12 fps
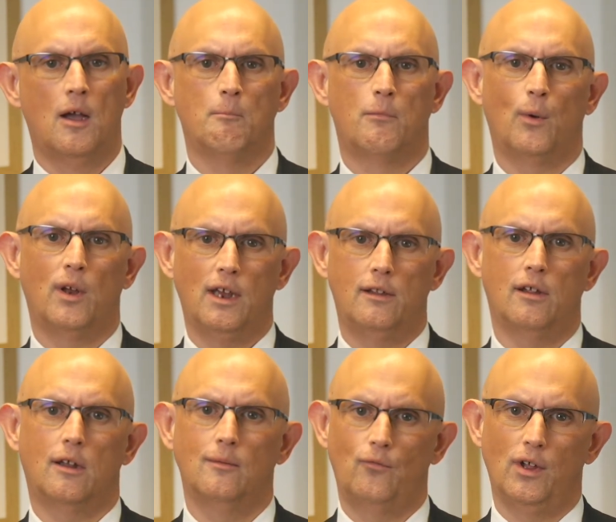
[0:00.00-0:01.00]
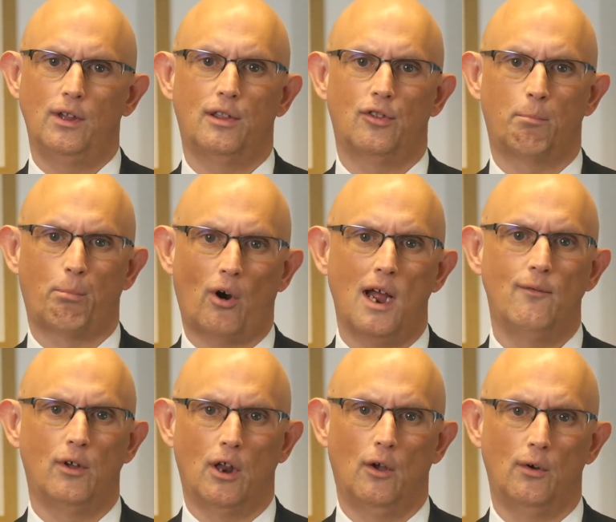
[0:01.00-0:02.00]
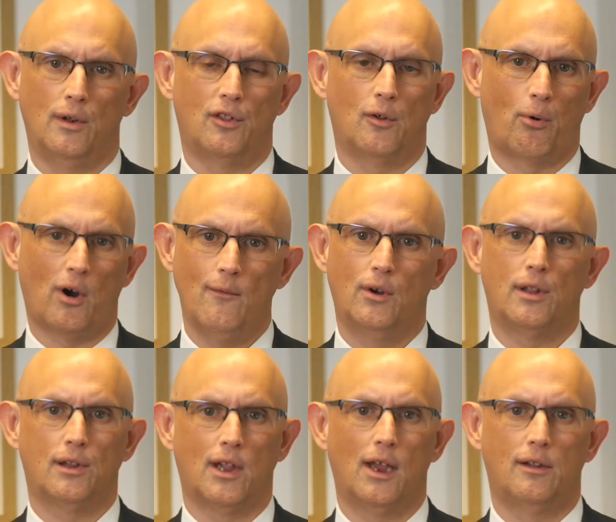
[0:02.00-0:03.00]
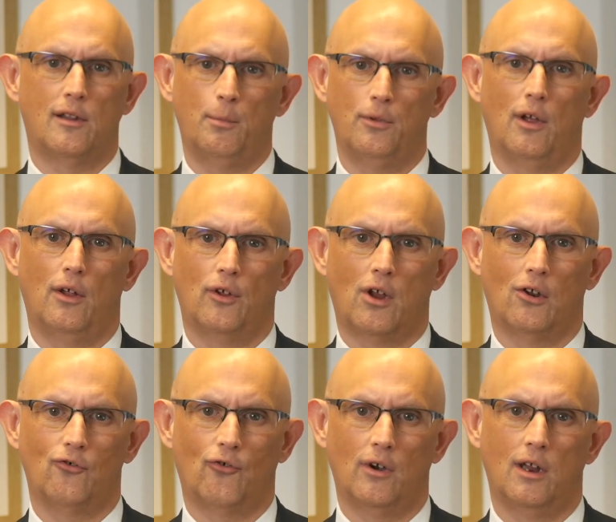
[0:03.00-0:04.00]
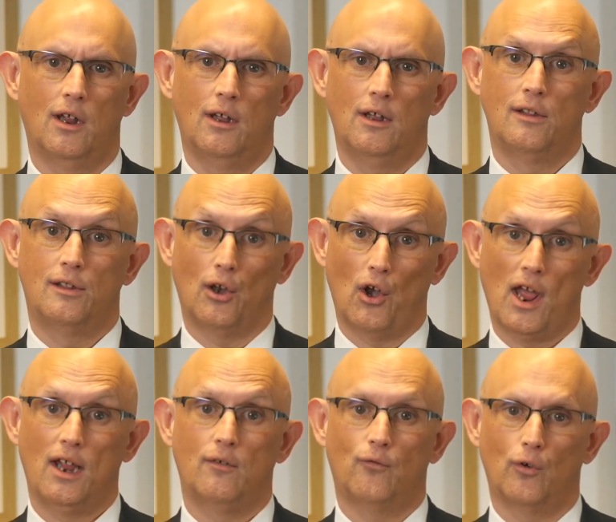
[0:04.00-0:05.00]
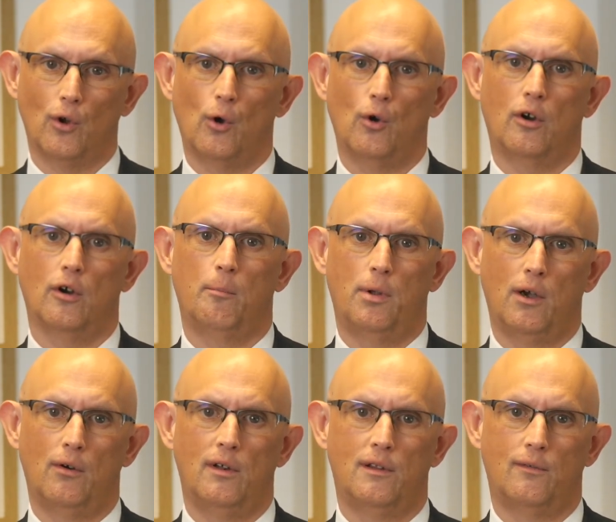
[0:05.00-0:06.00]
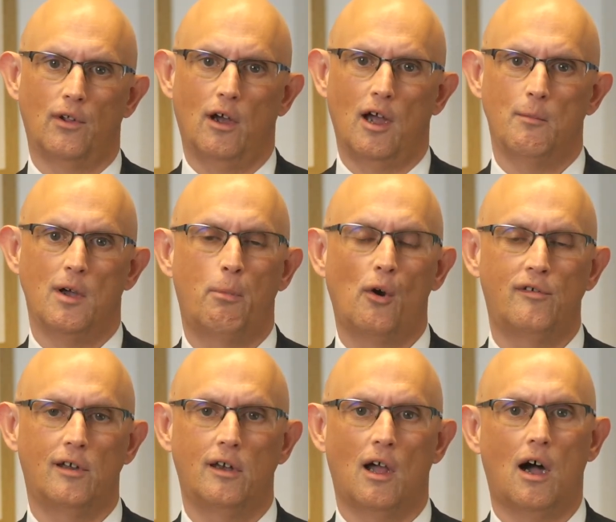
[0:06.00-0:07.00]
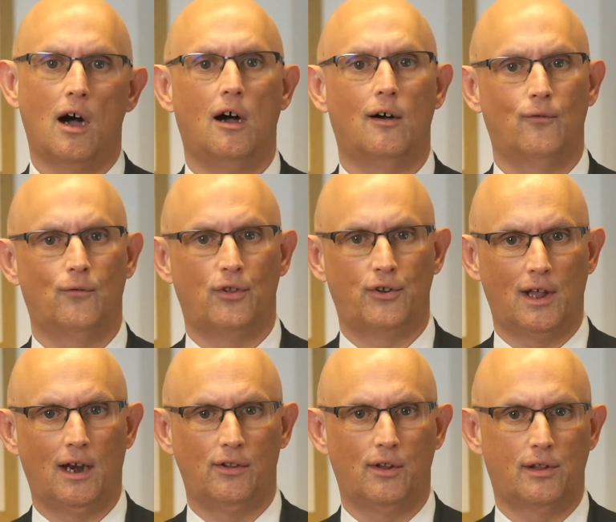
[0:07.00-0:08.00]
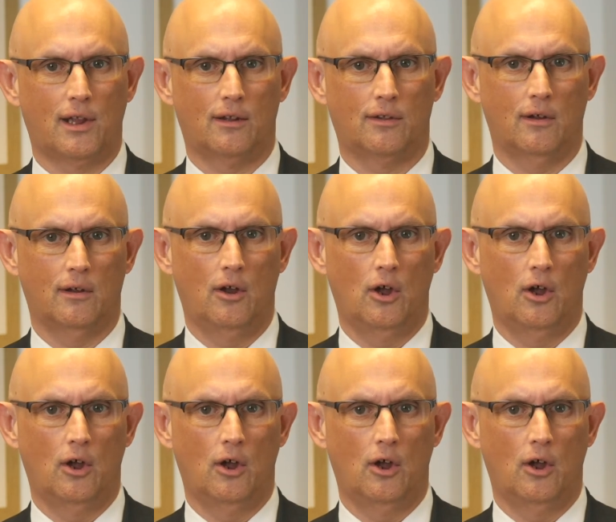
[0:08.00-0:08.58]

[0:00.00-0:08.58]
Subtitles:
But we need to convince the private owners, the private estates up and down the country, to let for longer periods of time. Approaching half the tenanted sector